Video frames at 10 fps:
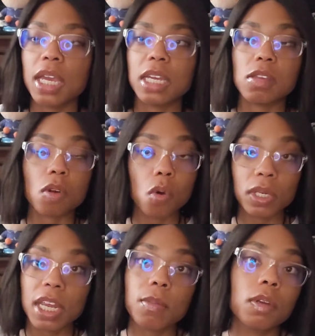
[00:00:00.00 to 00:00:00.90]
He's
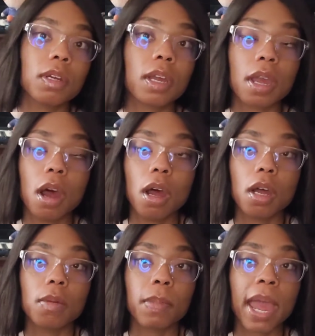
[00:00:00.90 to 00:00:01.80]
only able
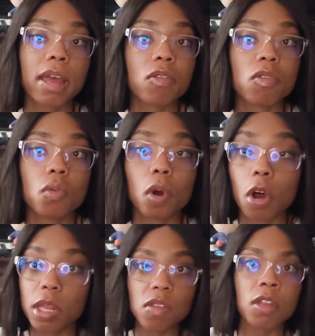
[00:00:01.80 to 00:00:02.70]
to pass to
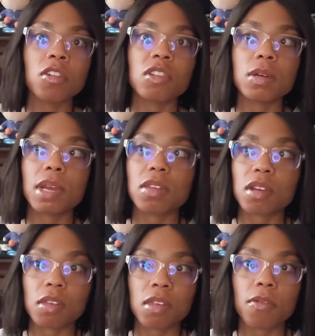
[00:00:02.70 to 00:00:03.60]
all his other teammates
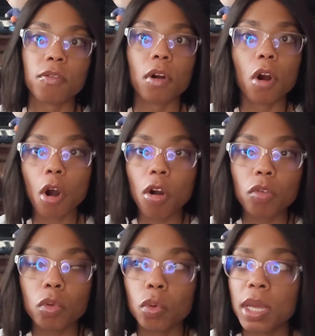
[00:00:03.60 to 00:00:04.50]
except for
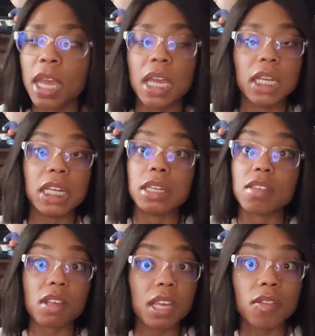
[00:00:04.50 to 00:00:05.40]
Haru. He
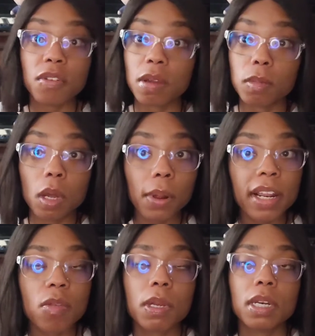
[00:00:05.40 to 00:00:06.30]
doesn't give him no
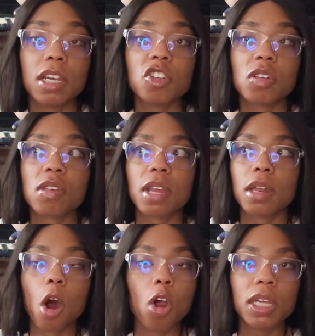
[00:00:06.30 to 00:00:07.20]
explanation, saying
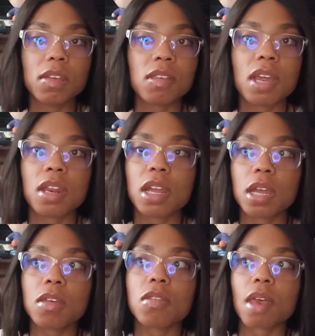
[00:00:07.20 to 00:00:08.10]
all he said
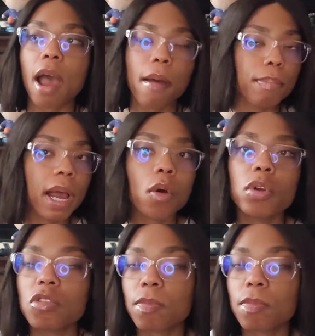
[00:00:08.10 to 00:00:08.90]
is, "I'm not going to